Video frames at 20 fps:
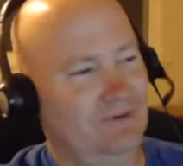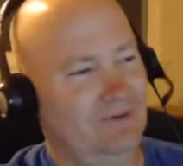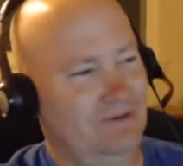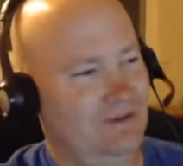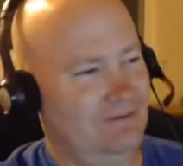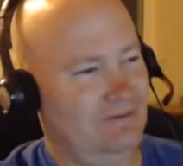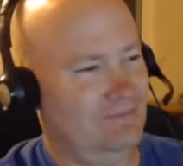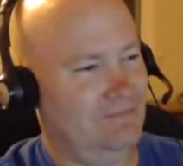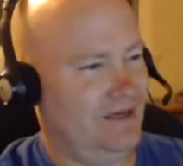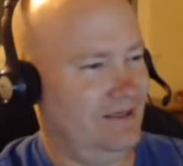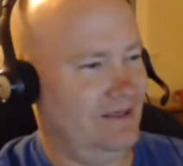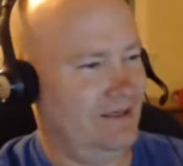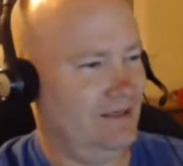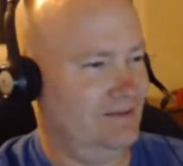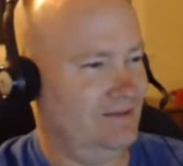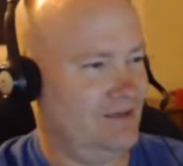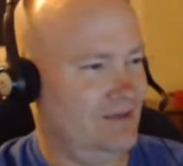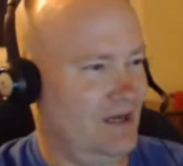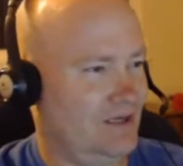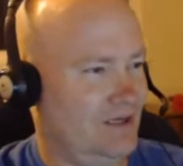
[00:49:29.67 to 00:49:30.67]
in my
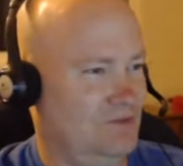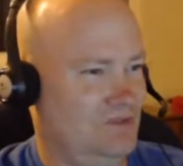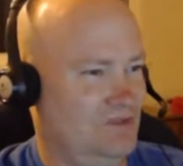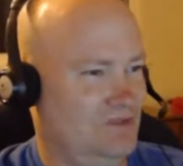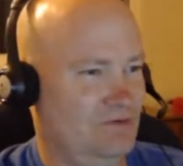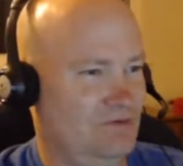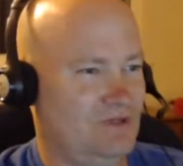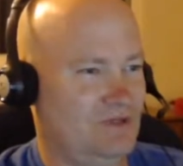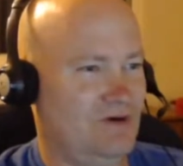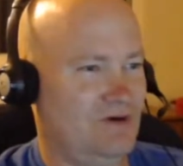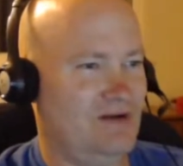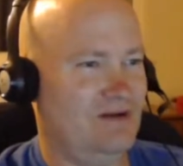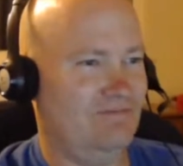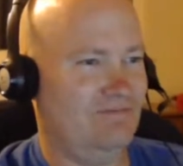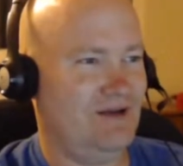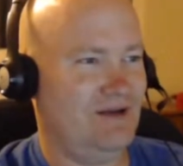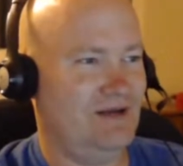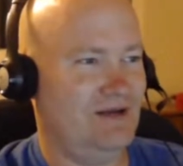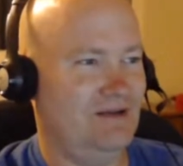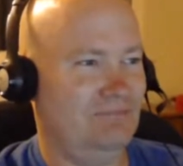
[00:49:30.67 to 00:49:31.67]
documents. I was trying to
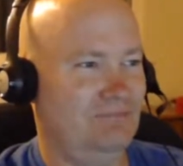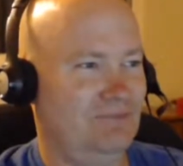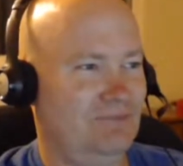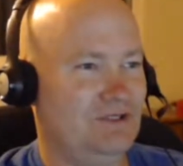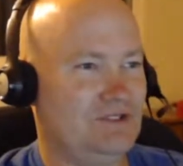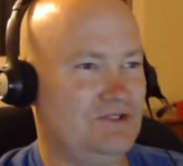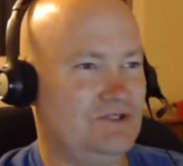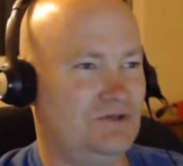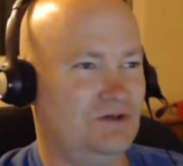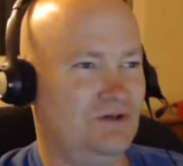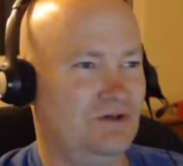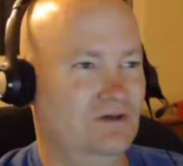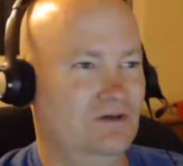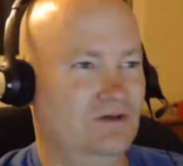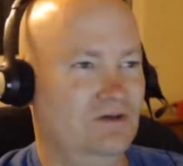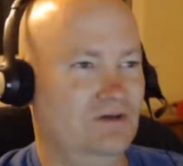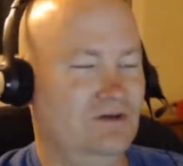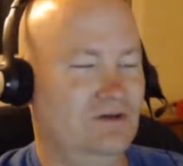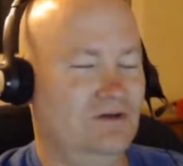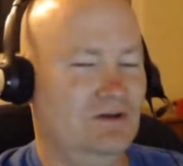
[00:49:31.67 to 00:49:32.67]
find a picture
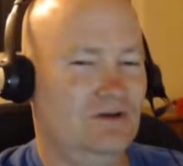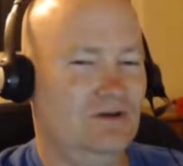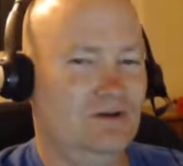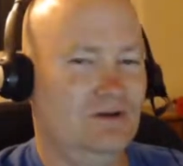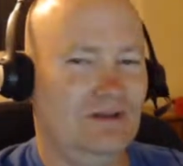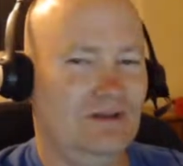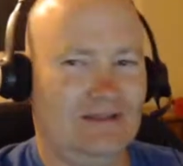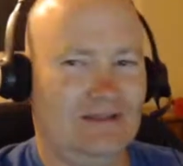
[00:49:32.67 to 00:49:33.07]
like